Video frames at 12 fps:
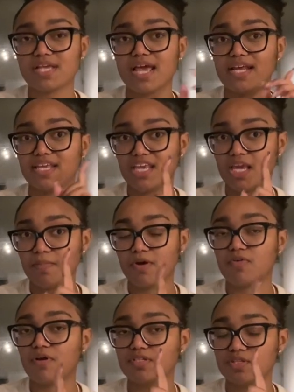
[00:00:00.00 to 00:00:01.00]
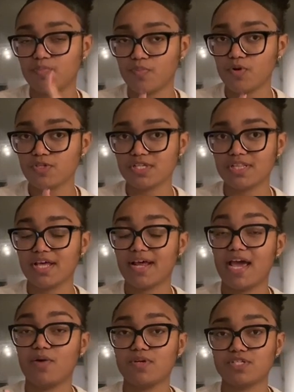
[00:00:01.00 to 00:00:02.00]
And I came across the person that
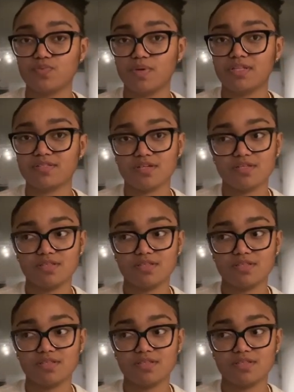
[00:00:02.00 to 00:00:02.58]
I was with